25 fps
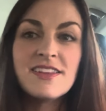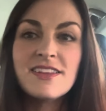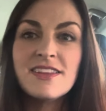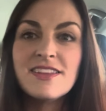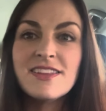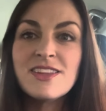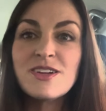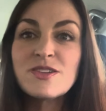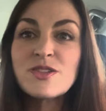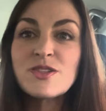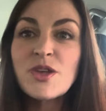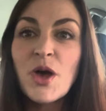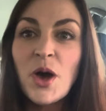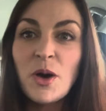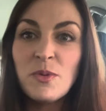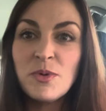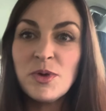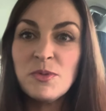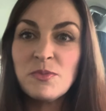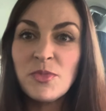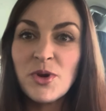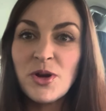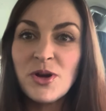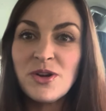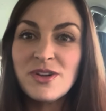There's a
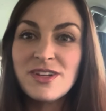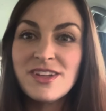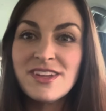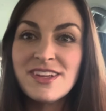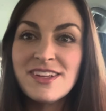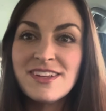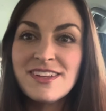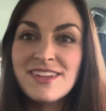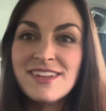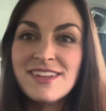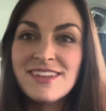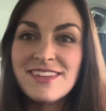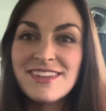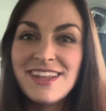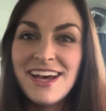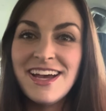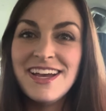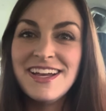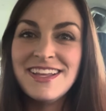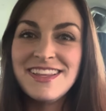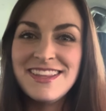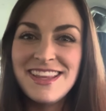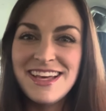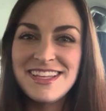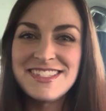hummingbird.
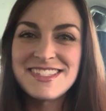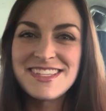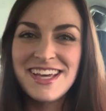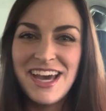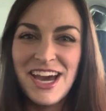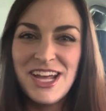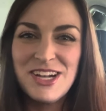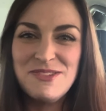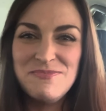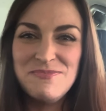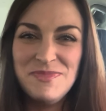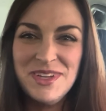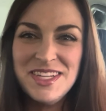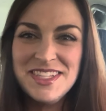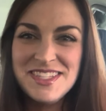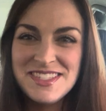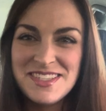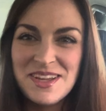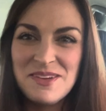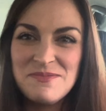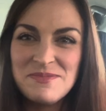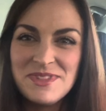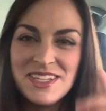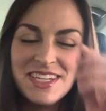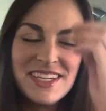That's gotta mean
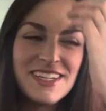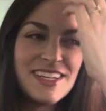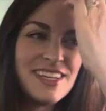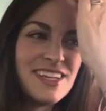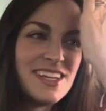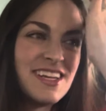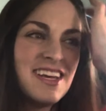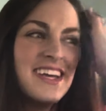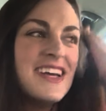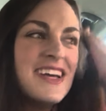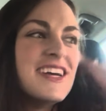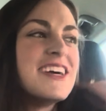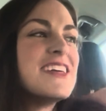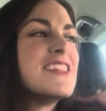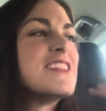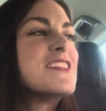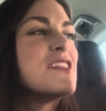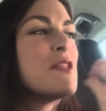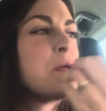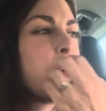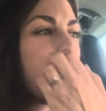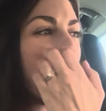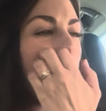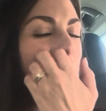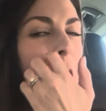something.
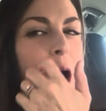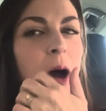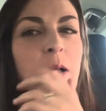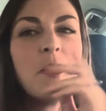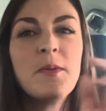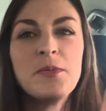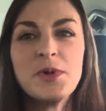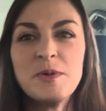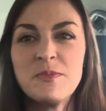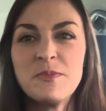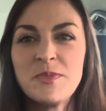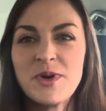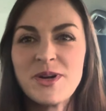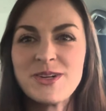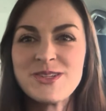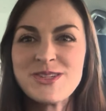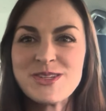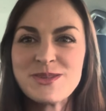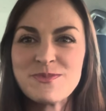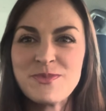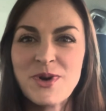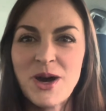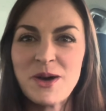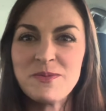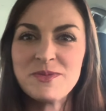A hummingbird
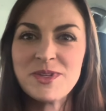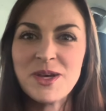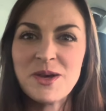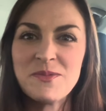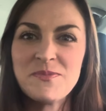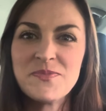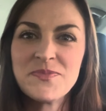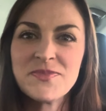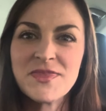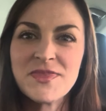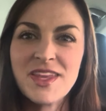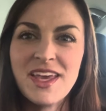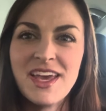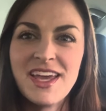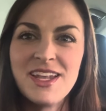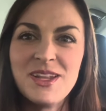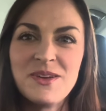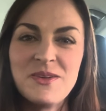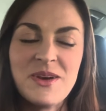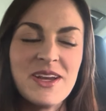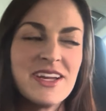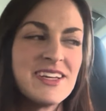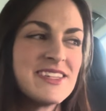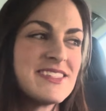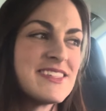just popped up.
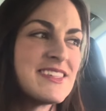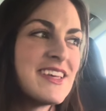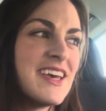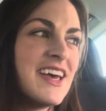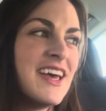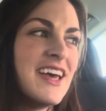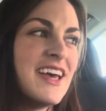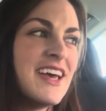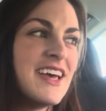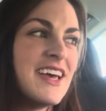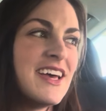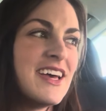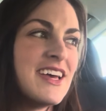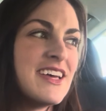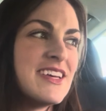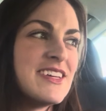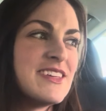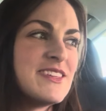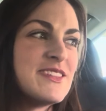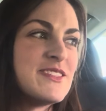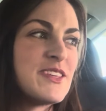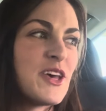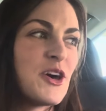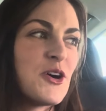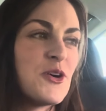Anyways,
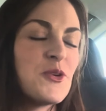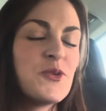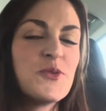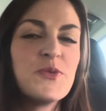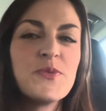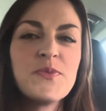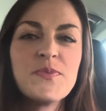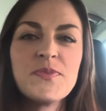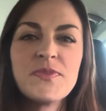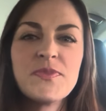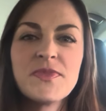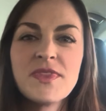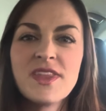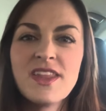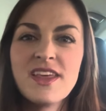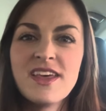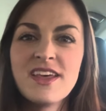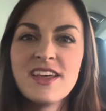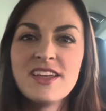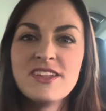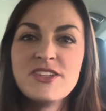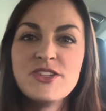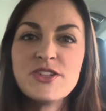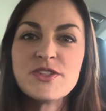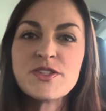so
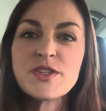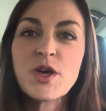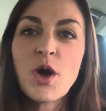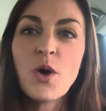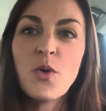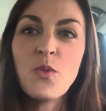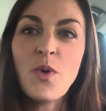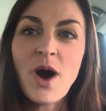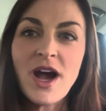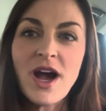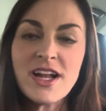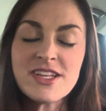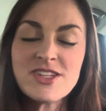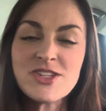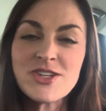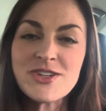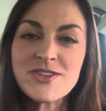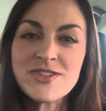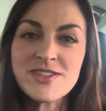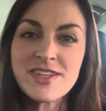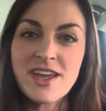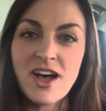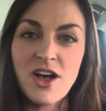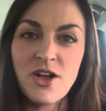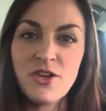just go watch
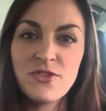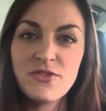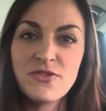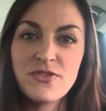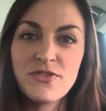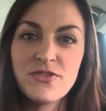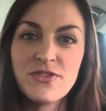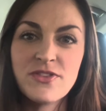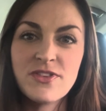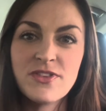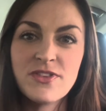yourself